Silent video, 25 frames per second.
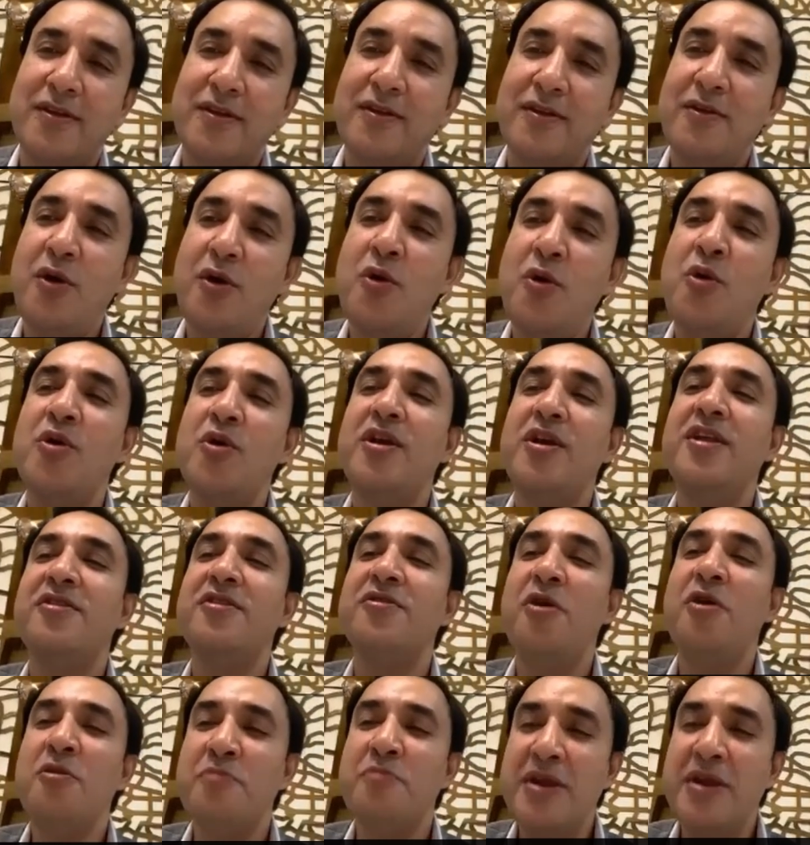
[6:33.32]
No, he's
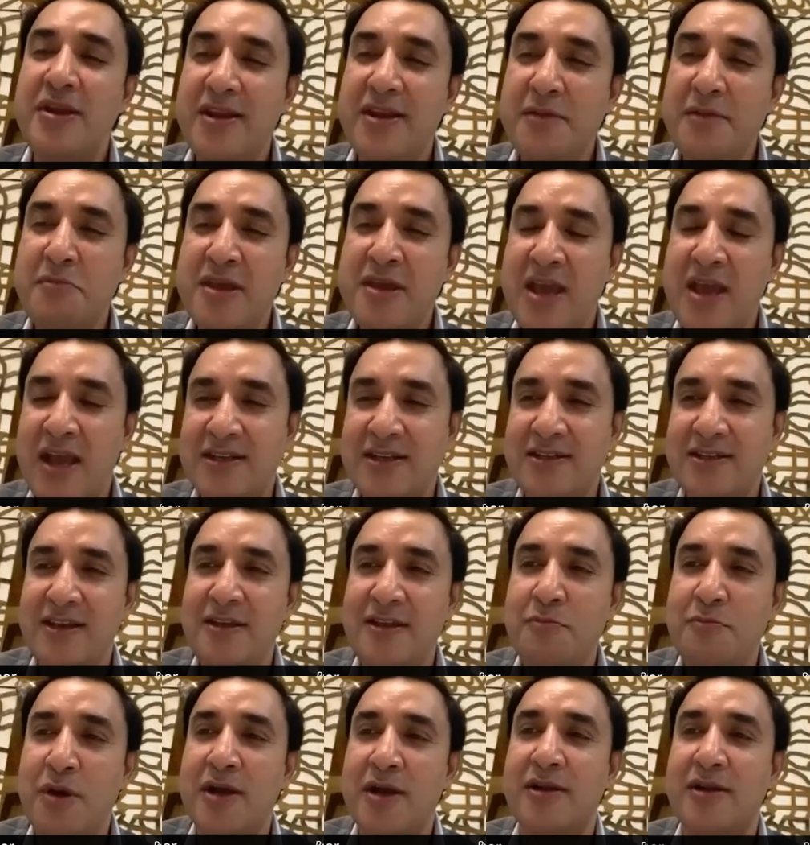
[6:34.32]
not beating me
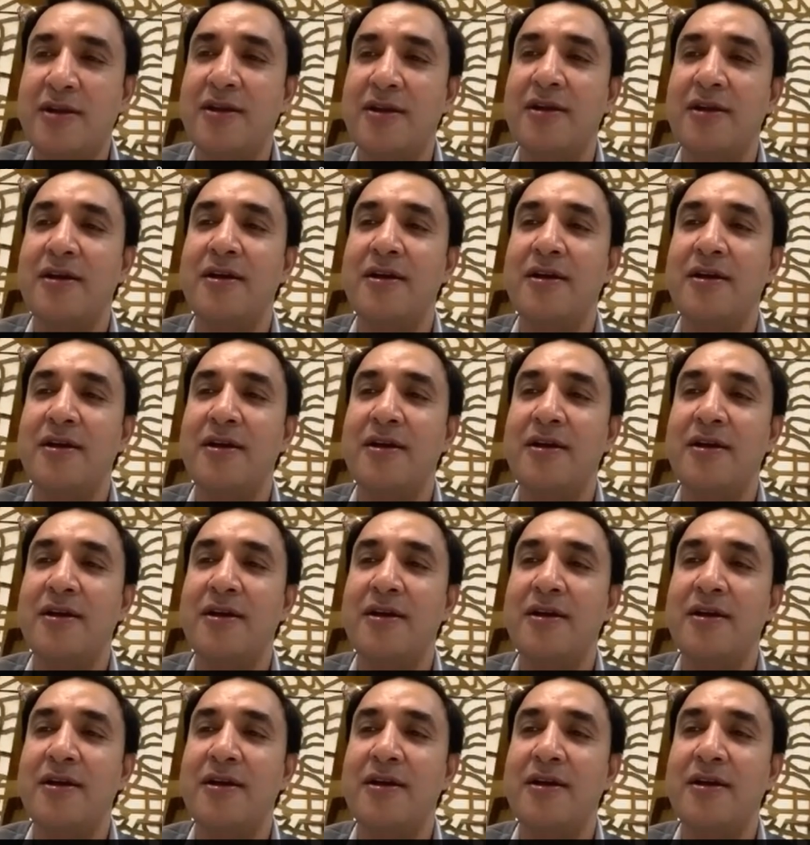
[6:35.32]
actually, but